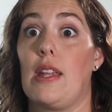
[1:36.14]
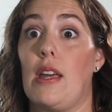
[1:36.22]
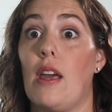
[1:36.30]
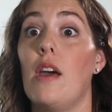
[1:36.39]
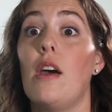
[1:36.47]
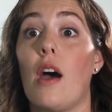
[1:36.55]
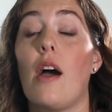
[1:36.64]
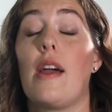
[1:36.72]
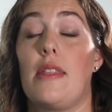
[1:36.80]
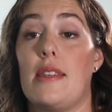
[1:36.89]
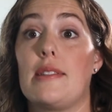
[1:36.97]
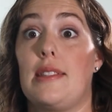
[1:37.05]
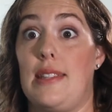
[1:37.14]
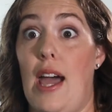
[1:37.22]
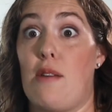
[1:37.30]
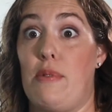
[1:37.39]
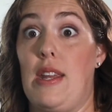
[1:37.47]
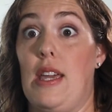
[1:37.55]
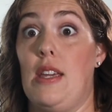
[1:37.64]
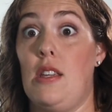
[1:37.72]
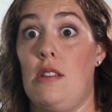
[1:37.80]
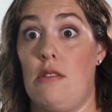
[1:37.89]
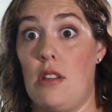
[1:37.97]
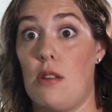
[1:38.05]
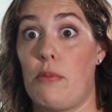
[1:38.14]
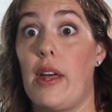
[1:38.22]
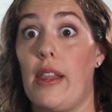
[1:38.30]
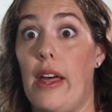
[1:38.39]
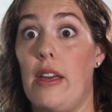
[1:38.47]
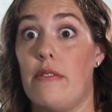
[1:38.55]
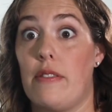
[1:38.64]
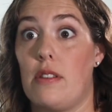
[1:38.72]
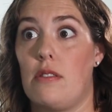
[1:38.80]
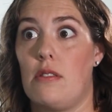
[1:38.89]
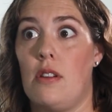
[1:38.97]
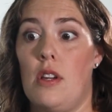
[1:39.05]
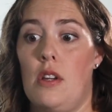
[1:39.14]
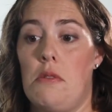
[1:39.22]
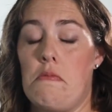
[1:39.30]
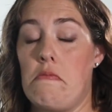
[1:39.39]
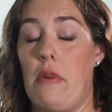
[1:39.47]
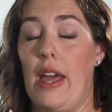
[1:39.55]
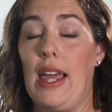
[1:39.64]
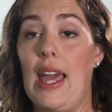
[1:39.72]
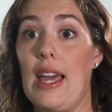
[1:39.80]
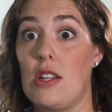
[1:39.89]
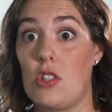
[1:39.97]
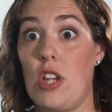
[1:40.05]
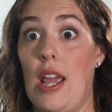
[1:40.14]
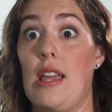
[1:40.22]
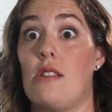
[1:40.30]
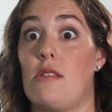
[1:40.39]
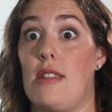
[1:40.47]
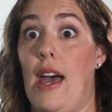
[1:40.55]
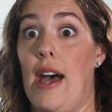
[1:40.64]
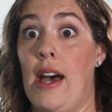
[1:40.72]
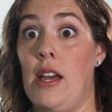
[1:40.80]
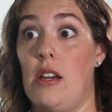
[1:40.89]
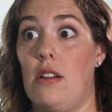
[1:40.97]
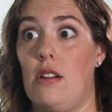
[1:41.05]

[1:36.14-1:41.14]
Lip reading: like, all right, this is happening in my life and I can't change that,